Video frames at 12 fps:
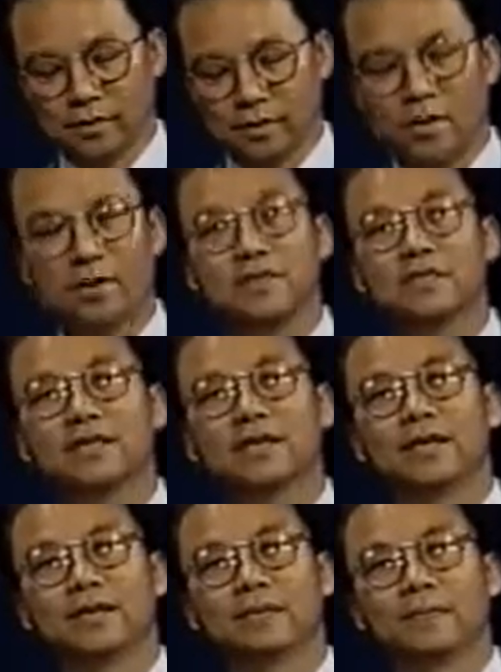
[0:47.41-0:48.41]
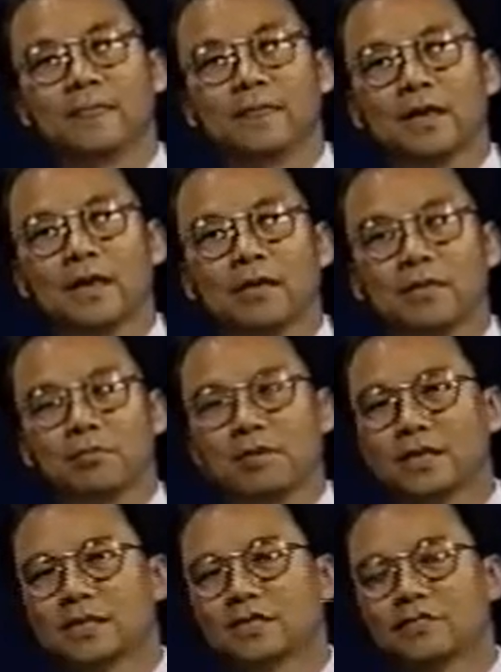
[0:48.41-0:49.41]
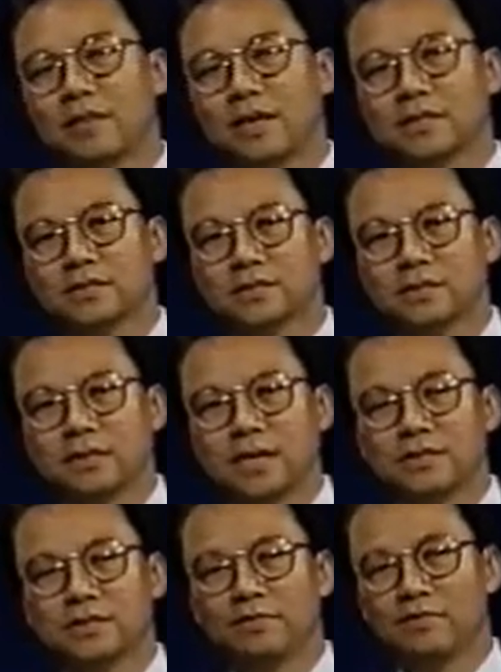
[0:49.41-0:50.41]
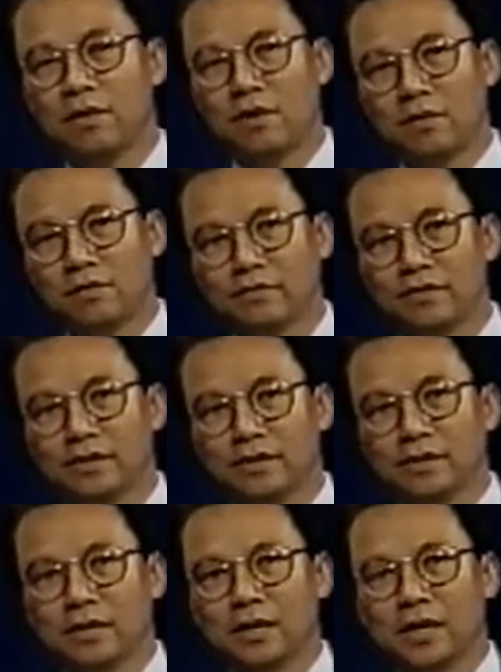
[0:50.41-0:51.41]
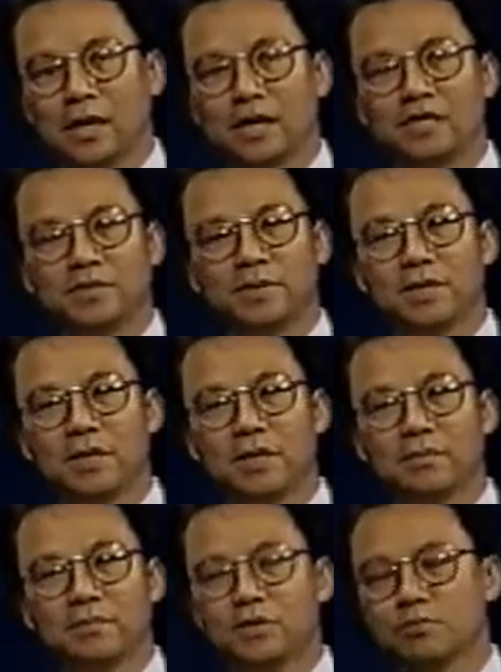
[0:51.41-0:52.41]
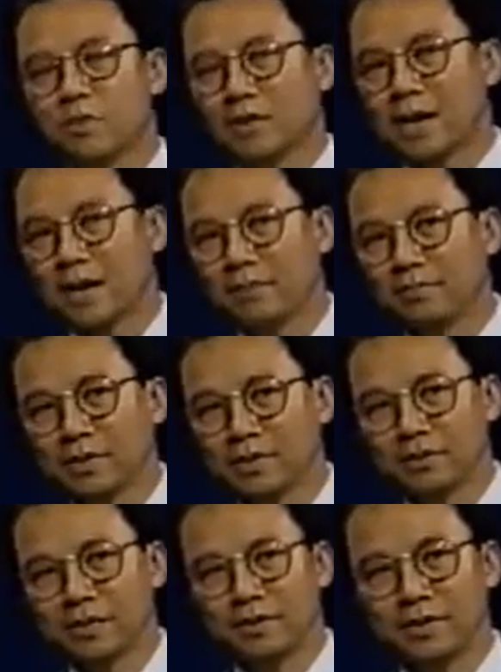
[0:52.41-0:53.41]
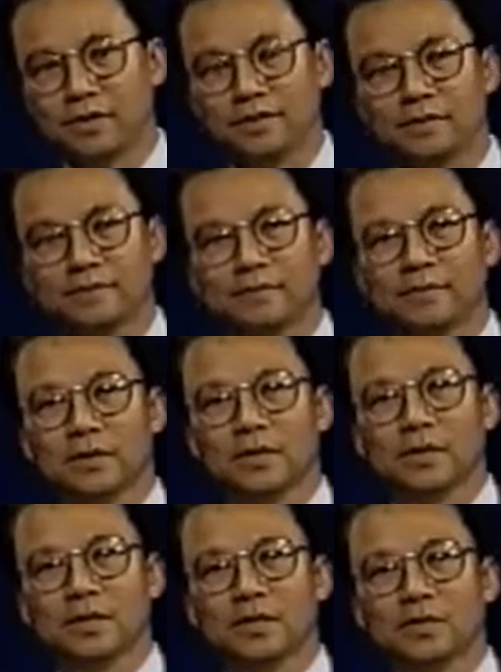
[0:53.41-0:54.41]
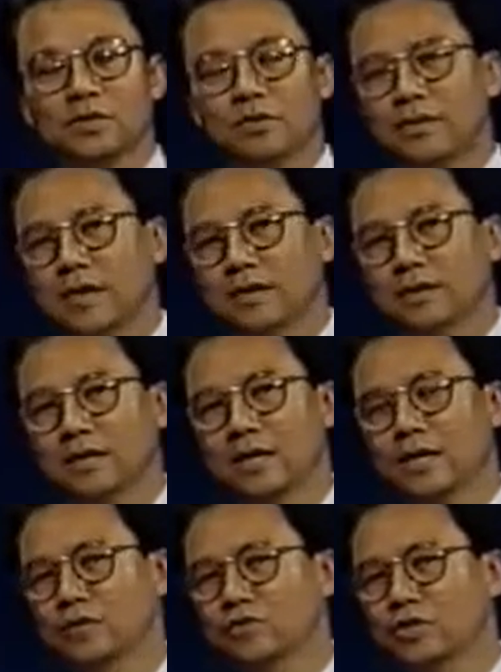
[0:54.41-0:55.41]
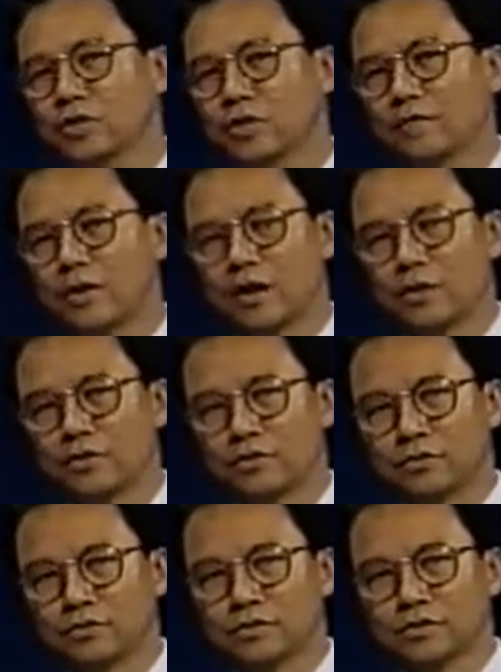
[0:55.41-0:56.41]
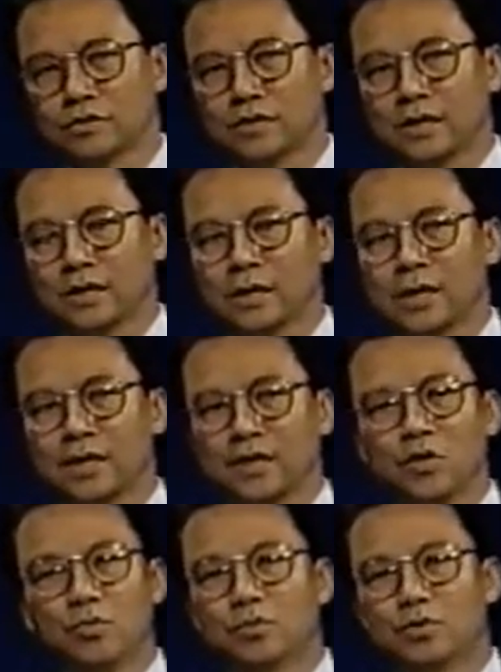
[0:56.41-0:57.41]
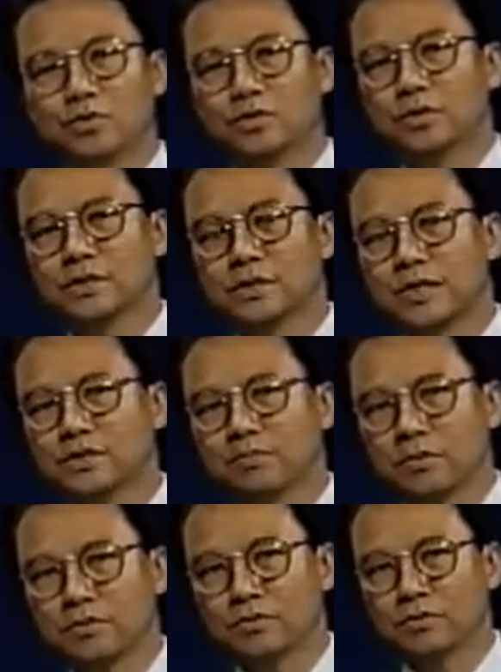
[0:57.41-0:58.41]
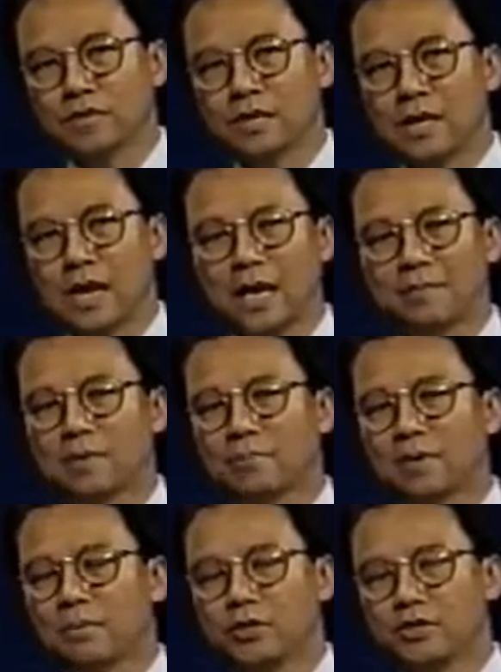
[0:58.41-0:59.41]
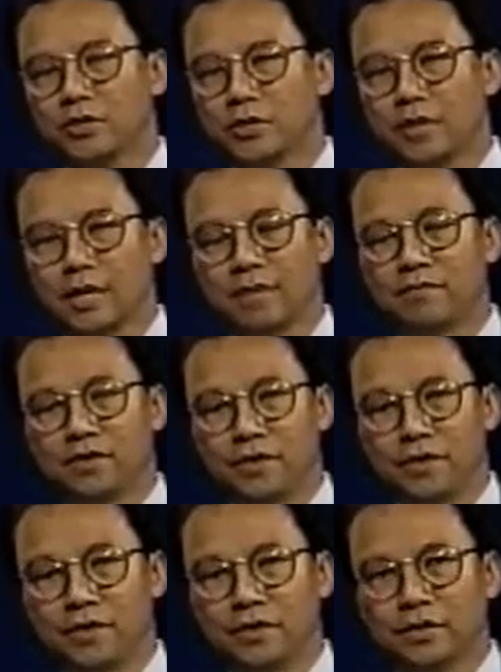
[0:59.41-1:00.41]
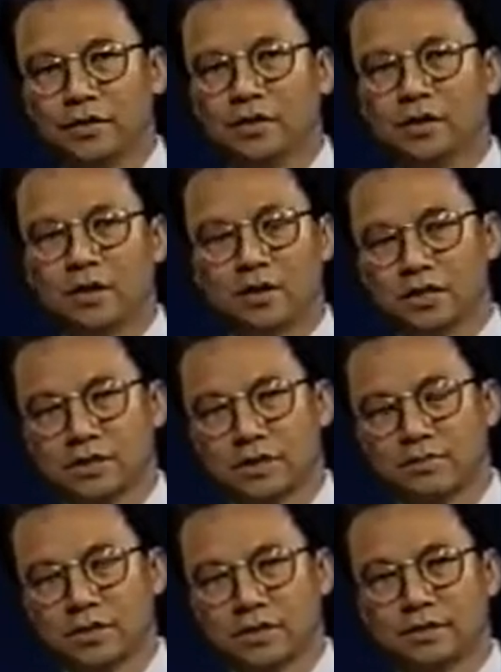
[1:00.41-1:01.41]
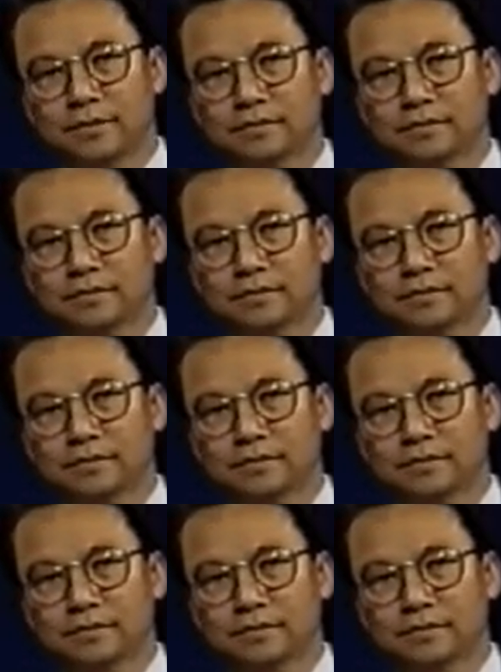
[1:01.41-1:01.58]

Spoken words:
Obviously, the practice of medicine has evolved and has become much more complex nowadays, so that hundreds of articles and numerous textbooks are being published every year on the subject.